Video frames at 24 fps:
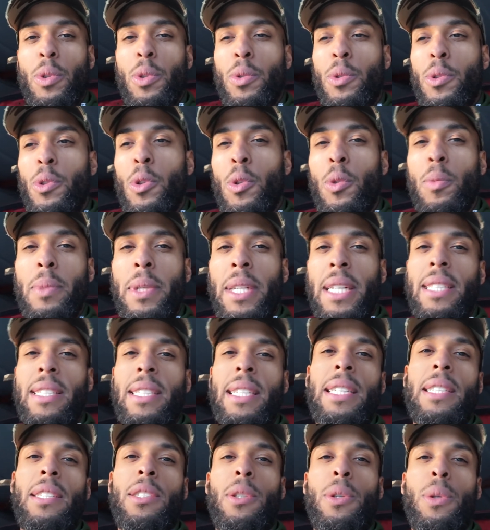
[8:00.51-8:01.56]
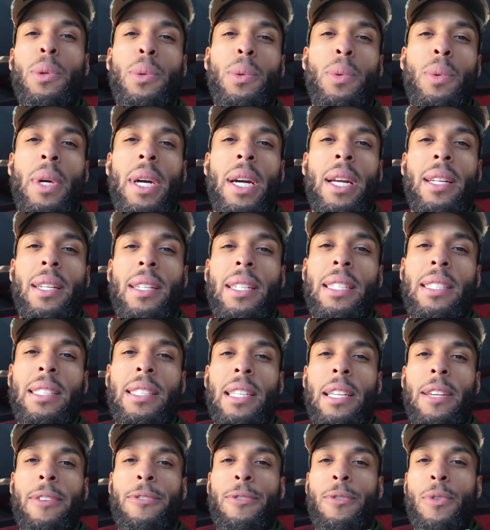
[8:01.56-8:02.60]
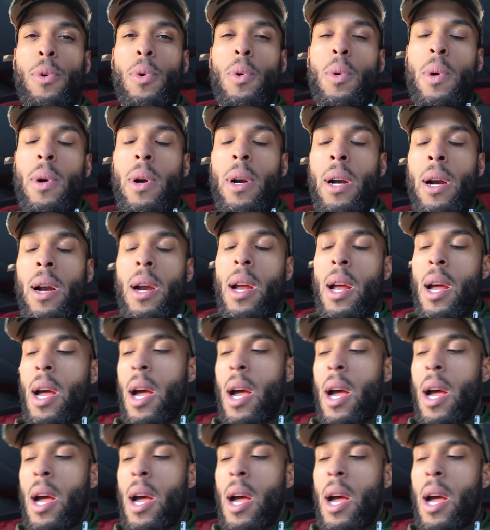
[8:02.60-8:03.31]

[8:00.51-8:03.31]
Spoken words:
YouTube DC2 and DC4